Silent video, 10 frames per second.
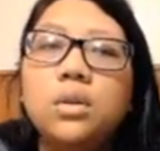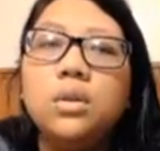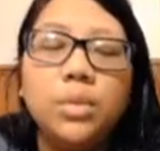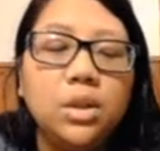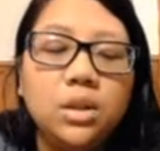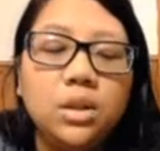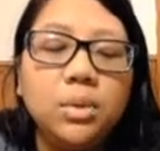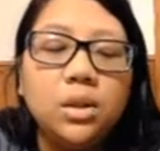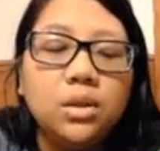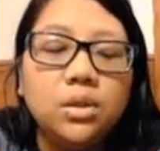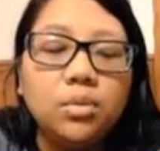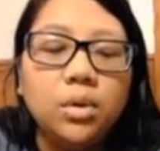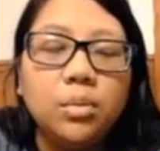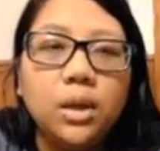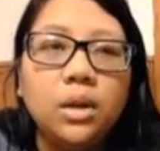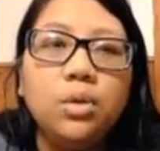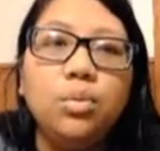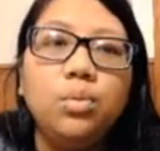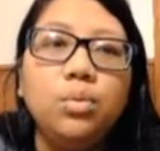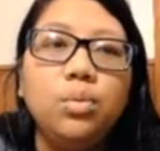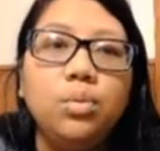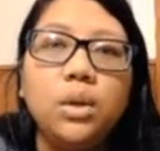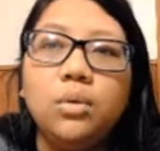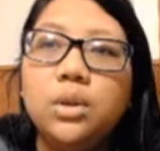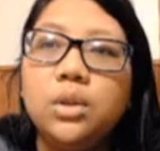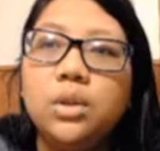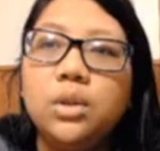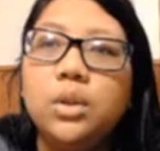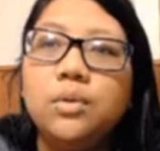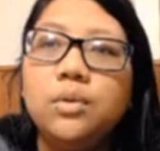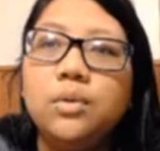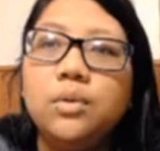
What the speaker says: But it's because it's one of my, oh, I don't want to show you guys my face.